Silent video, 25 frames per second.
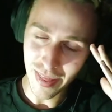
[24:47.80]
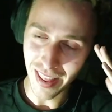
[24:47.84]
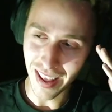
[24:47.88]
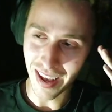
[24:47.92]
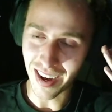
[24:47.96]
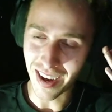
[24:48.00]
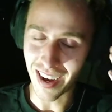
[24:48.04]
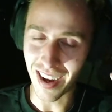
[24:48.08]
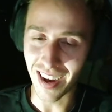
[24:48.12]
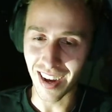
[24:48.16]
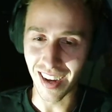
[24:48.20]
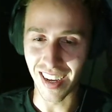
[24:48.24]

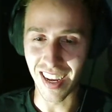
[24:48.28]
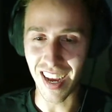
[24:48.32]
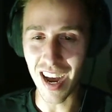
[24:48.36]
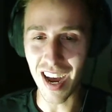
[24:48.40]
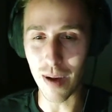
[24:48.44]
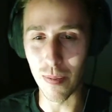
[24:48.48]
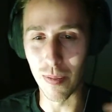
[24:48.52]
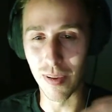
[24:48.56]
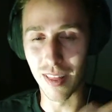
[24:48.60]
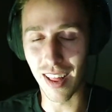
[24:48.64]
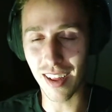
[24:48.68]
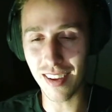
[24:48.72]

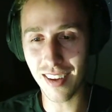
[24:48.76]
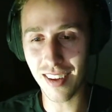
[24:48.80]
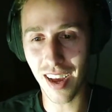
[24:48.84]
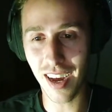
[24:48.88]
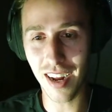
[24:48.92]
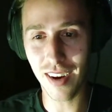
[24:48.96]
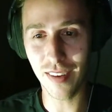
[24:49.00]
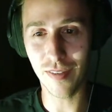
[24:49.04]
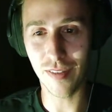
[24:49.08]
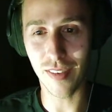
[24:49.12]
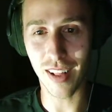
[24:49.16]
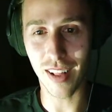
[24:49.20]
Yeah, but that's
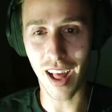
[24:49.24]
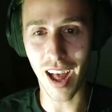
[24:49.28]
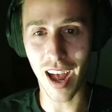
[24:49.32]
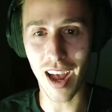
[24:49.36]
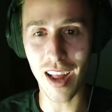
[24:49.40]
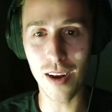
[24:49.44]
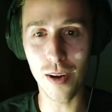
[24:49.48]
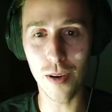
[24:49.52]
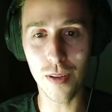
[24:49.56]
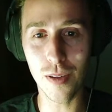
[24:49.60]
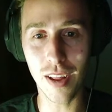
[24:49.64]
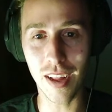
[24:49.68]
kind of, I
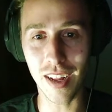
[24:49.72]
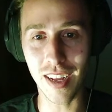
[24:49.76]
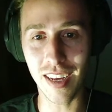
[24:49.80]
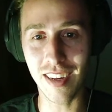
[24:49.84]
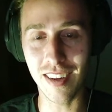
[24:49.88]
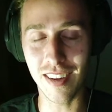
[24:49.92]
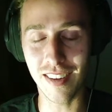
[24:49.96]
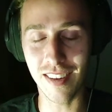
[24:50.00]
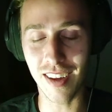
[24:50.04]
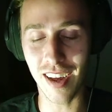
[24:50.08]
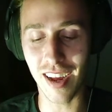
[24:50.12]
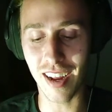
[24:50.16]
know that
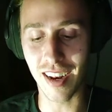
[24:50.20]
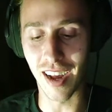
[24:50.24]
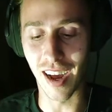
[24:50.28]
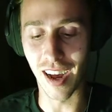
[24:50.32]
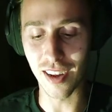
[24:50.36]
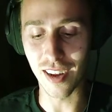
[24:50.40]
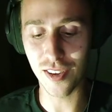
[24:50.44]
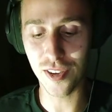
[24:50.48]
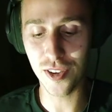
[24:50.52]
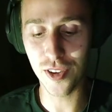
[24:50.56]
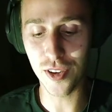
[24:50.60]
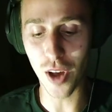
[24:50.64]
he said
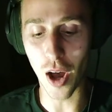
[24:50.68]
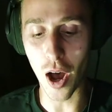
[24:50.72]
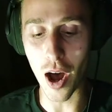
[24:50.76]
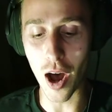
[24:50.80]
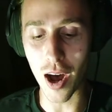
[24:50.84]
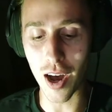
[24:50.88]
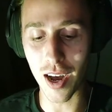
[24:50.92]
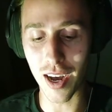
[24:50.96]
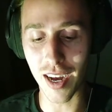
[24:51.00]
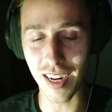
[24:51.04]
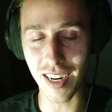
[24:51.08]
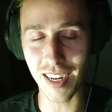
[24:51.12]
a
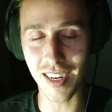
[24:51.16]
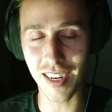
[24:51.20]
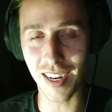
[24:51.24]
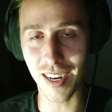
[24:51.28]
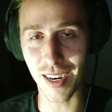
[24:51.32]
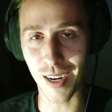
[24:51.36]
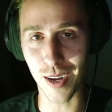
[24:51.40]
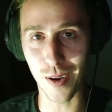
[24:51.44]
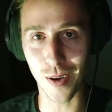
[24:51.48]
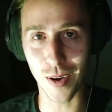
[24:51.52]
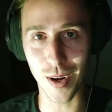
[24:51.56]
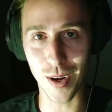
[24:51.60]
saw, and he
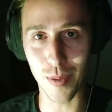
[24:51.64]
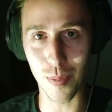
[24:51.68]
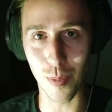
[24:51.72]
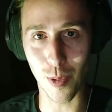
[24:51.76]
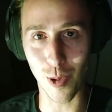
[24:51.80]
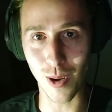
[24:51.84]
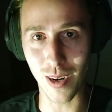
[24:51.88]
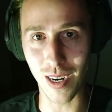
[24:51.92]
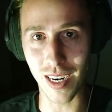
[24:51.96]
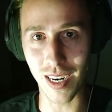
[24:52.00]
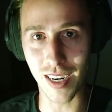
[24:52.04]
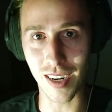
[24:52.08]
didn't go into
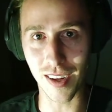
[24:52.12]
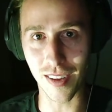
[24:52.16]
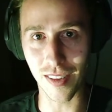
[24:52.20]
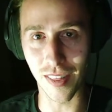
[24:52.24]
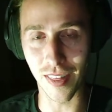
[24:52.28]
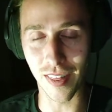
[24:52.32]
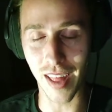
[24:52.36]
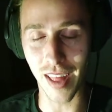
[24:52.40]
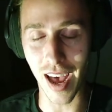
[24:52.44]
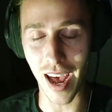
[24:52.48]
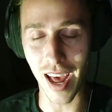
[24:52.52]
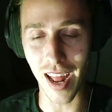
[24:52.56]
more detail
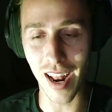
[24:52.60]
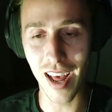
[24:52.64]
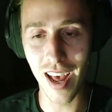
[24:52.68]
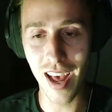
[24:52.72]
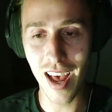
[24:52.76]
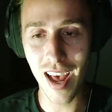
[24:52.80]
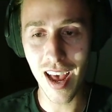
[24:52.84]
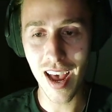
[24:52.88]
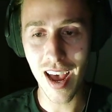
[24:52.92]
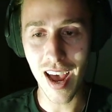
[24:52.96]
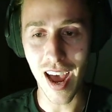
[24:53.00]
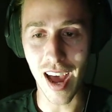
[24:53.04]
than that.
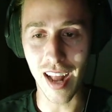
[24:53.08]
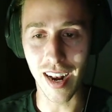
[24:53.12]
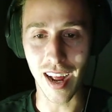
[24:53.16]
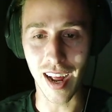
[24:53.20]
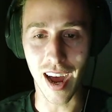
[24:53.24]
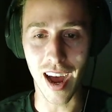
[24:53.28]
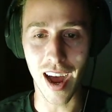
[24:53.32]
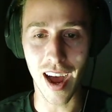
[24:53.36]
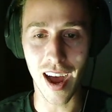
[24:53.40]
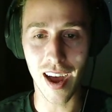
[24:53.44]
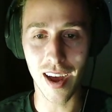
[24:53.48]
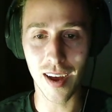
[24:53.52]
And
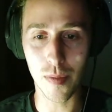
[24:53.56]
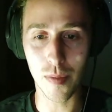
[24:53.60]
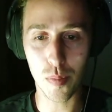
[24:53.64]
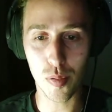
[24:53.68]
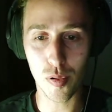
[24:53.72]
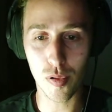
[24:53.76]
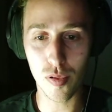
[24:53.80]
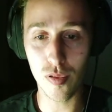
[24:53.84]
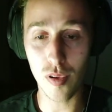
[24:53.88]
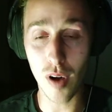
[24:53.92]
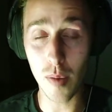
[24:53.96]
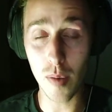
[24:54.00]

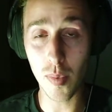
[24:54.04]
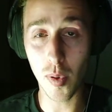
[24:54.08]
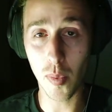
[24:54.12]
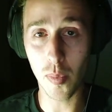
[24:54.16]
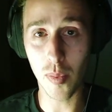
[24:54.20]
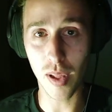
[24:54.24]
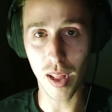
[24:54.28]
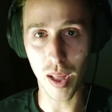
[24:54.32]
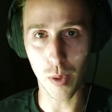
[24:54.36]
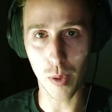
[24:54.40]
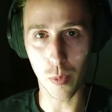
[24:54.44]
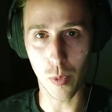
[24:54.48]

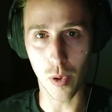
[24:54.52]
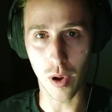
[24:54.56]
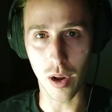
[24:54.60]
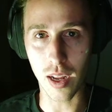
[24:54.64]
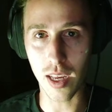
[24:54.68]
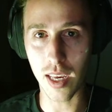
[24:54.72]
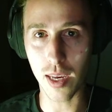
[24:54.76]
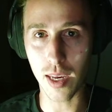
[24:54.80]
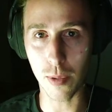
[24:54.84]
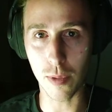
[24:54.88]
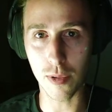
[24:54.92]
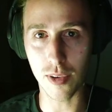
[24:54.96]
probably what
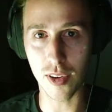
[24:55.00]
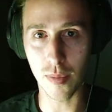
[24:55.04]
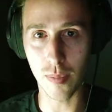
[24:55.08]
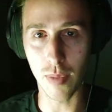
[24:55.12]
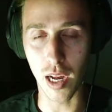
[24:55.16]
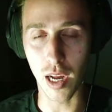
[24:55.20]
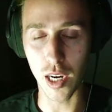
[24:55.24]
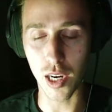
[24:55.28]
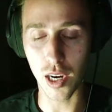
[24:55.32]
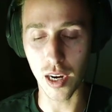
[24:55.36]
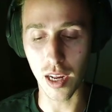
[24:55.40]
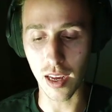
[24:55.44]
he was
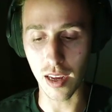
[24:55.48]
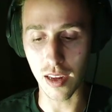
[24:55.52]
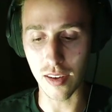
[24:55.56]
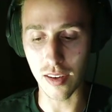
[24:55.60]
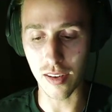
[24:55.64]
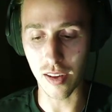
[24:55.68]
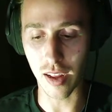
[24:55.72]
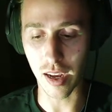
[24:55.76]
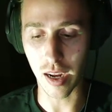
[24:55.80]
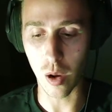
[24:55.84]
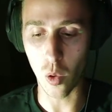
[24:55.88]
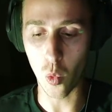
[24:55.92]
imagining
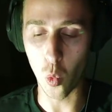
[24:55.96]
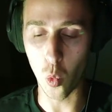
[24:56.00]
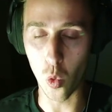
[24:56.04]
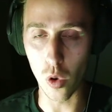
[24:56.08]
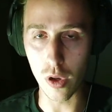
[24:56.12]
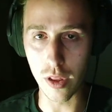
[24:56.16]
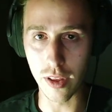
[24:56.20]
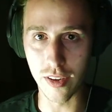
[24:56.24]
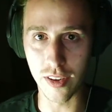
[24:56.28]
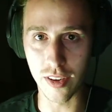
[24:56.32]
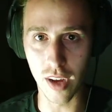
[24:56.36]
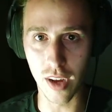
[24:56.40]
is like a
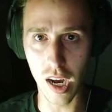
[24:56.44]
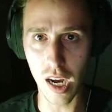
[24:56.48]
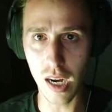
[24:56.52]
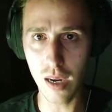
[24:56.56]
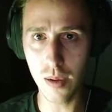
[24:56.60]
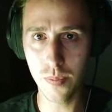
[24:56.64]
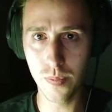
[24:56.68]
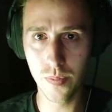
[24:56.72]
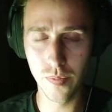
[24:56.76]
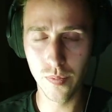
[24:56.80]
wood saw.